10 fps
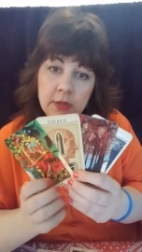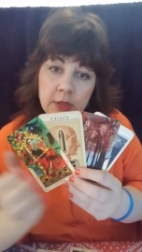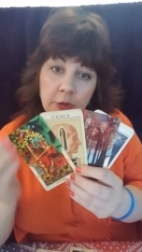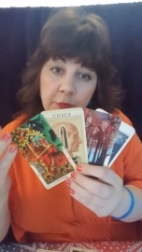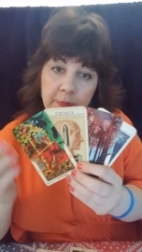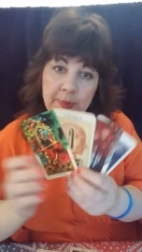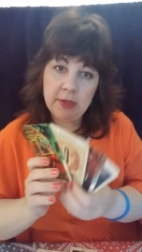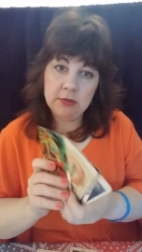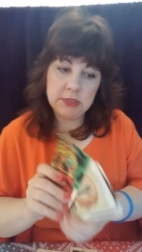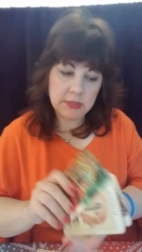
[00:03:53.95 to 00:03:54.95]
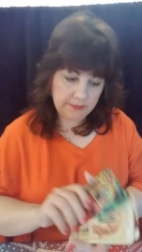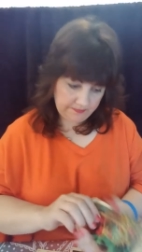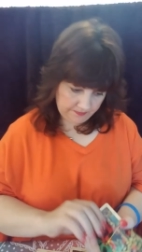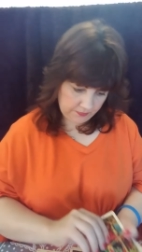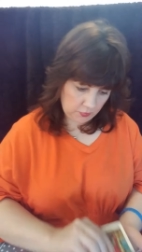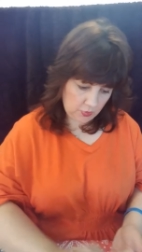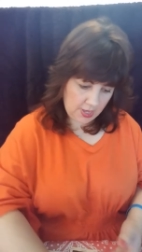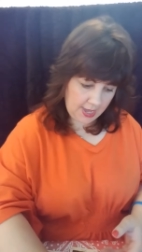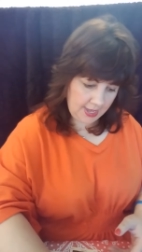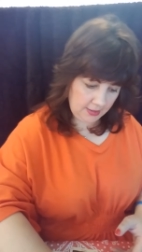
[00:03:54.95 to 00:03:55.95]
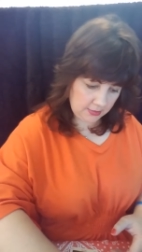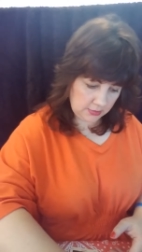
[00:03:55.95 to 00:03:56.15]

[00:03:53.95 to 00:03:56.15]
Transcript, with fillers: you rebuilt, okay?